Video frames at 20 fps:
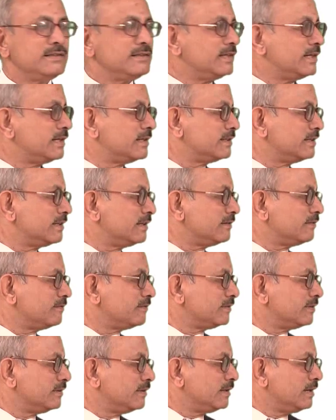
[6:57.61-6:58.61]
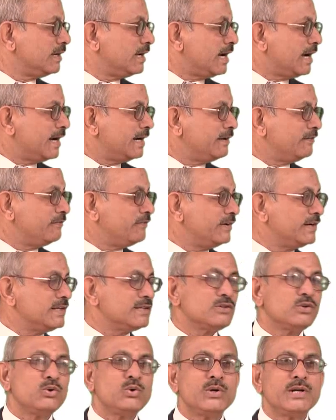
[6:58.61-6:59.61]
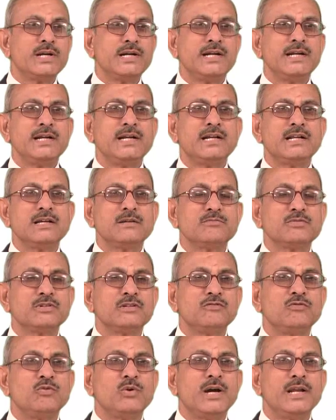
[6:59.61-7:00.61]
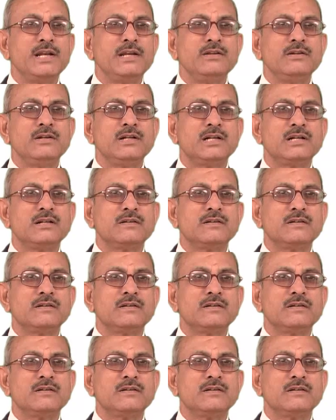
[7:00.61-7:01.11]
That is a, and if it is quoted in terms of 1 unit